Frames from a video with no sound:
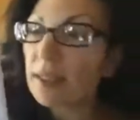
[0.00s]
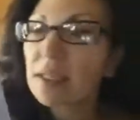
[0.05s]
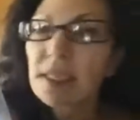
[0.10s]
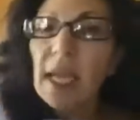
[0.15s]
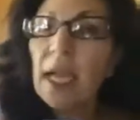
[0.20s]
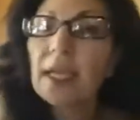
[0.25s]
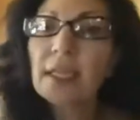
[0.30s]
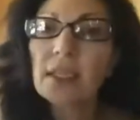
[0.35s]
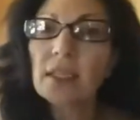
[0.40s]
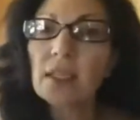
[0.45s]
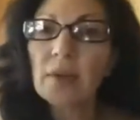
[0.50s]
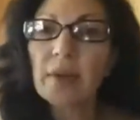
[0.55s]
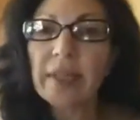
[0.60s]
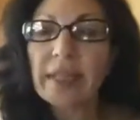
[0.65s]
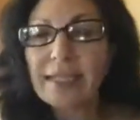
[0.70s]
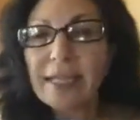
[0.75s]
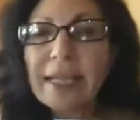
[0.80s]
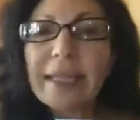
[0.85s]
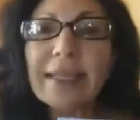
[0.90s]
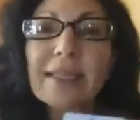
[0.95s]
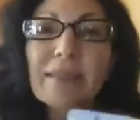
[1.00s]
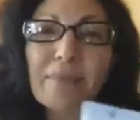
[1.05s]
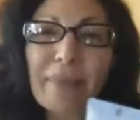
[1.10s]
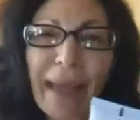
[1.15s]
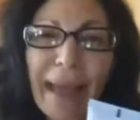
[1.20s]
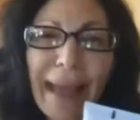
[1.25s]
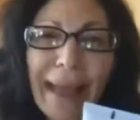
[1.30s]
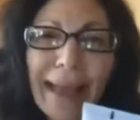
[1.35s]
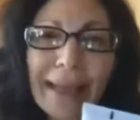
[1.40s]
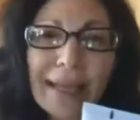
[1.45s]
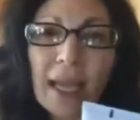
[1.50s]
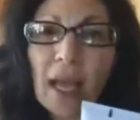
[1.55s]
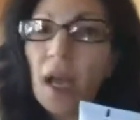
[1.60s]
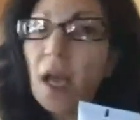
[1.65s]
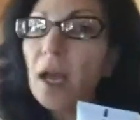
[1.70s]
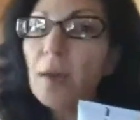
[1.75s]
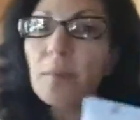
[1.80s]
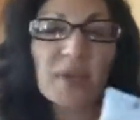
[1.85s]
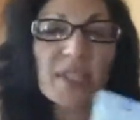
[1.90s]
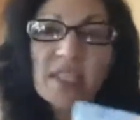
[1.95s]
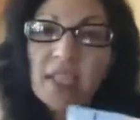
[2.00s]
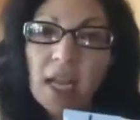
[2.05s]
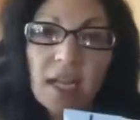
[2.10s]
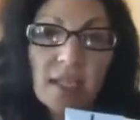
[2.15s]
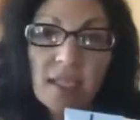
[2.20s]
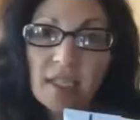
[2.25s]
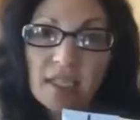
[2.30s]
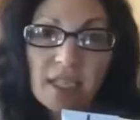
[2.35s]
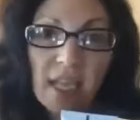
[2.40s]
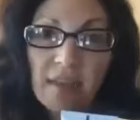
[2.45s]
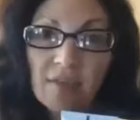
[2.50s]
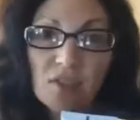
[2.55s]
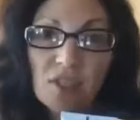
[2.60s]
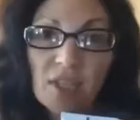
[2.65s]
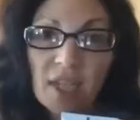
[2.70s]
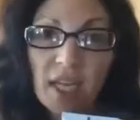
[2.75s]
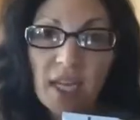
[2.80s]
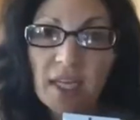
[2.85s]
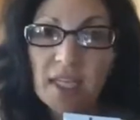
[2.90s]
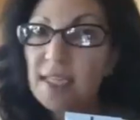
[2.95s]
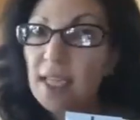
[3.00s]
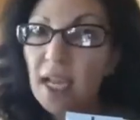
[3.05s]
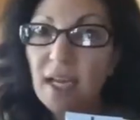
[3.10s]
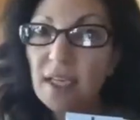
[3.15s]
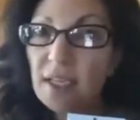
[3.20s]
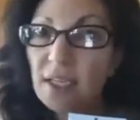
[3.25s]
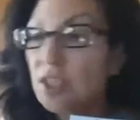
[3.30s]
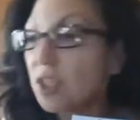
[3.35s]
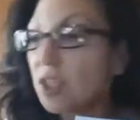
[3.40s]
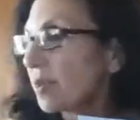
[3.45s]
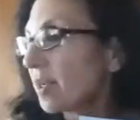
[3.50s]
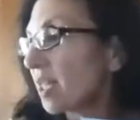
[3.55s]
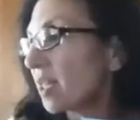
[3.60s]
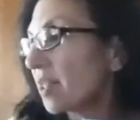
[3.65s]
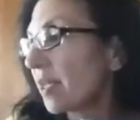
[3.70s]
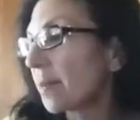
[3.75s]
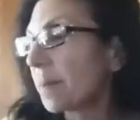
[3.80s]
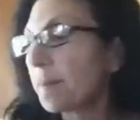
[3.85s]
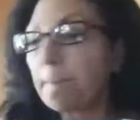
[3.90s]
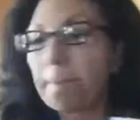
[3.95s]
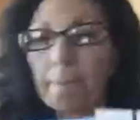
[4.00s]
It's not going to do anything. It's not as bad, but it's not going to save your skin. It's not going to do anything.